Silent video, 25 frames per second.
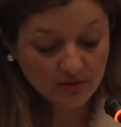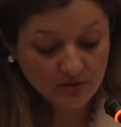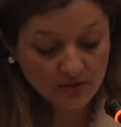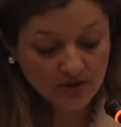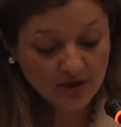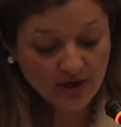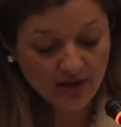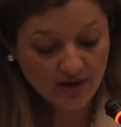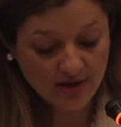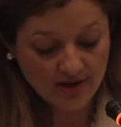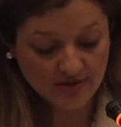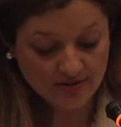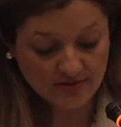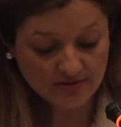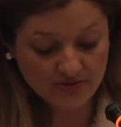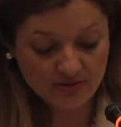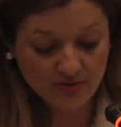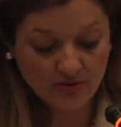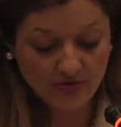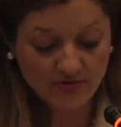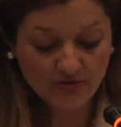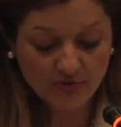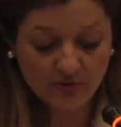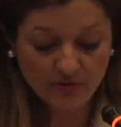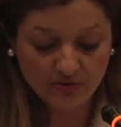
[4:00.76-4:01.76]
all kinds
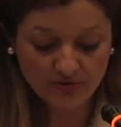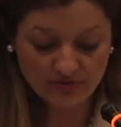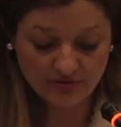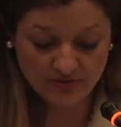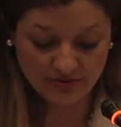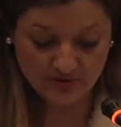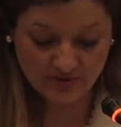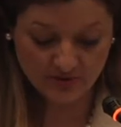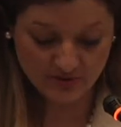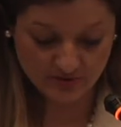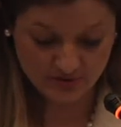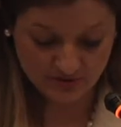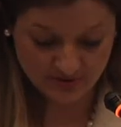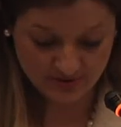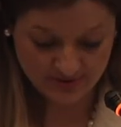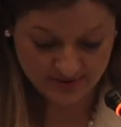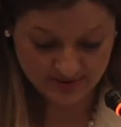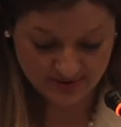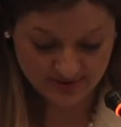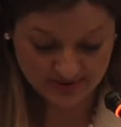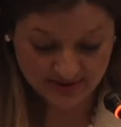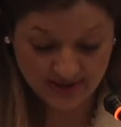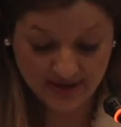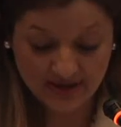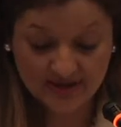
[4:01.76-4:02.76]
of water
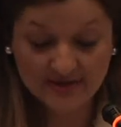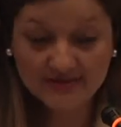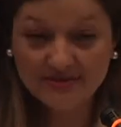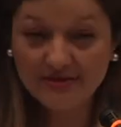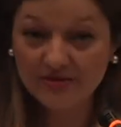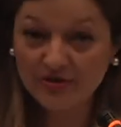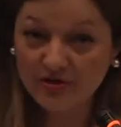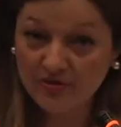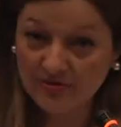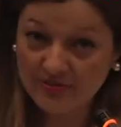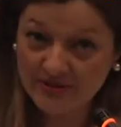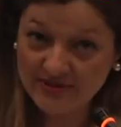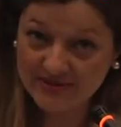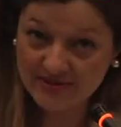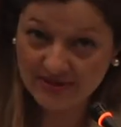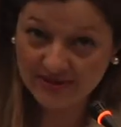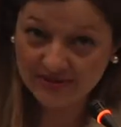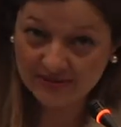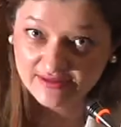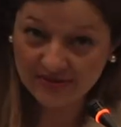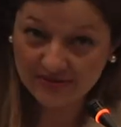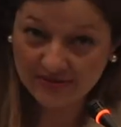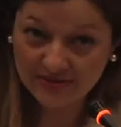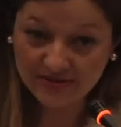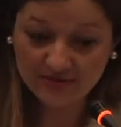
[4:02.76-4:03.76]
courses, as the
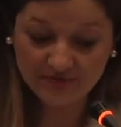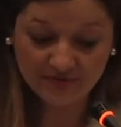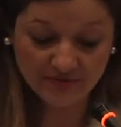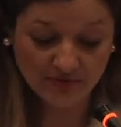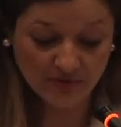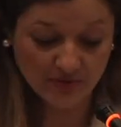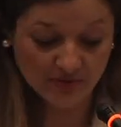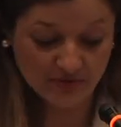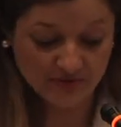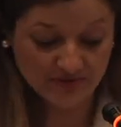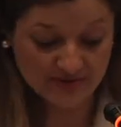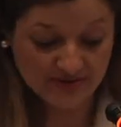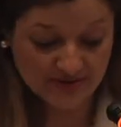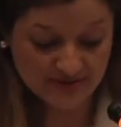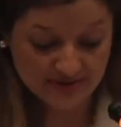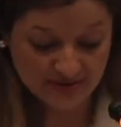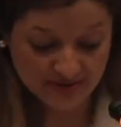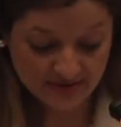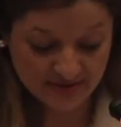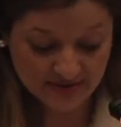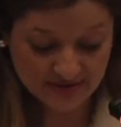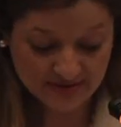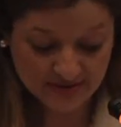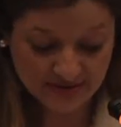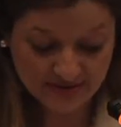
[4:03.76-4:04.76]
representative of the
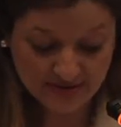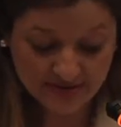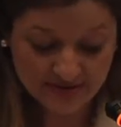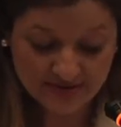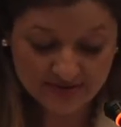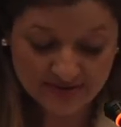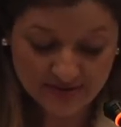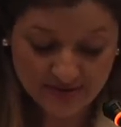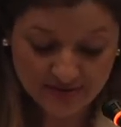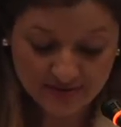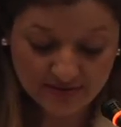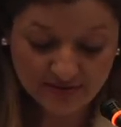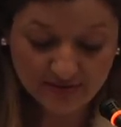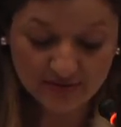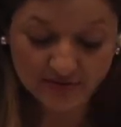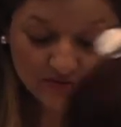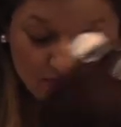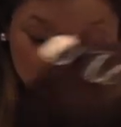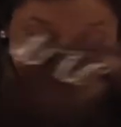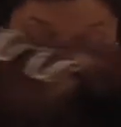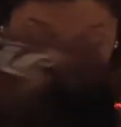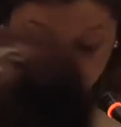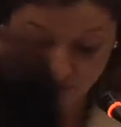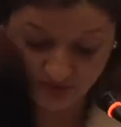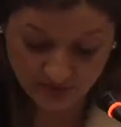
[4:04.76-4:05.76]
Secretary General
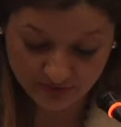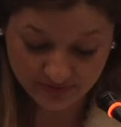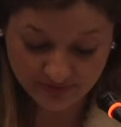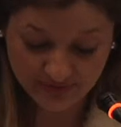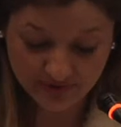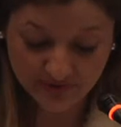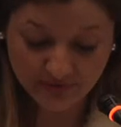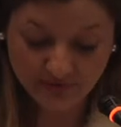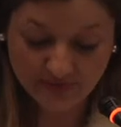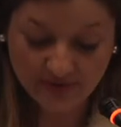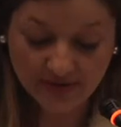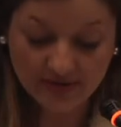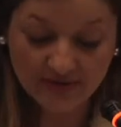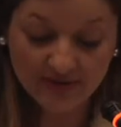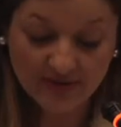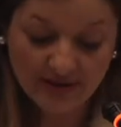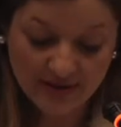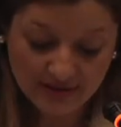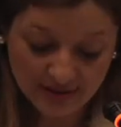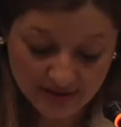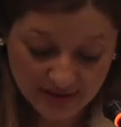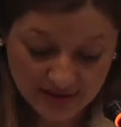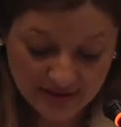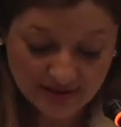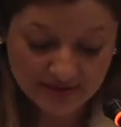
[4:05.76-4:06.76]
for Water will
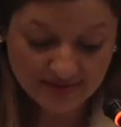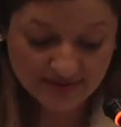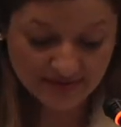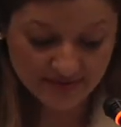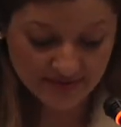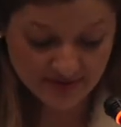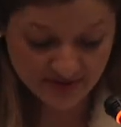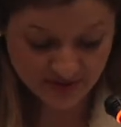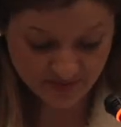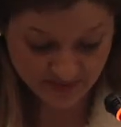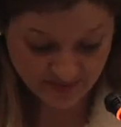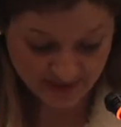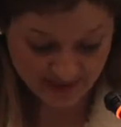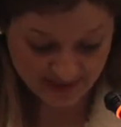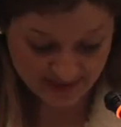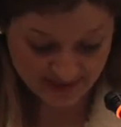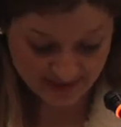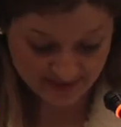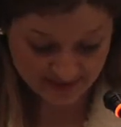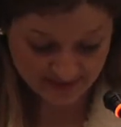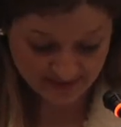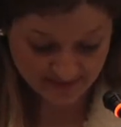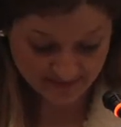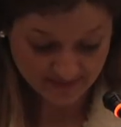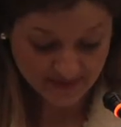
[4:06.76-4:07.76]
later
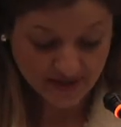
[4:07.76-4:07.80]
explain.